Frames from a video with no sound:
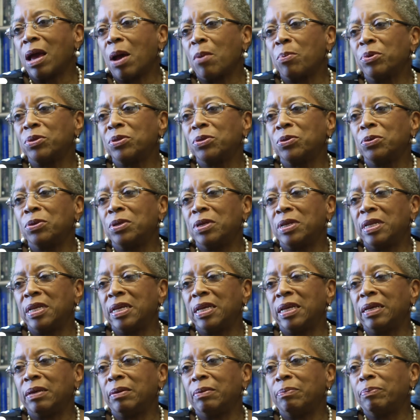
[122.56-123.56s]

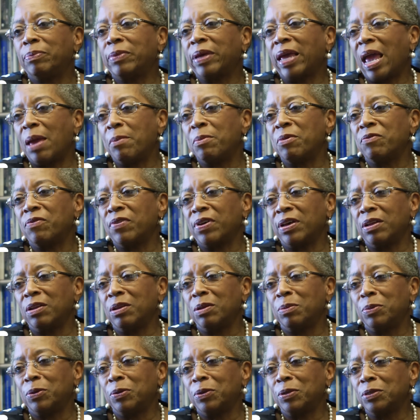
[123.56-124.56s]
opportunity came
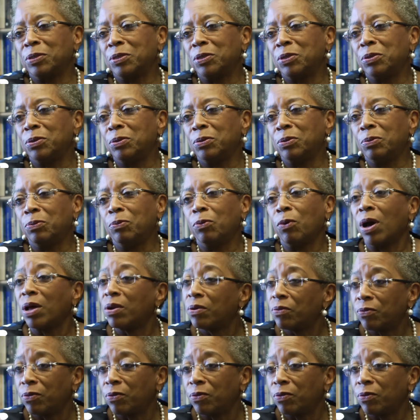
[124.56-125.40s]
available to run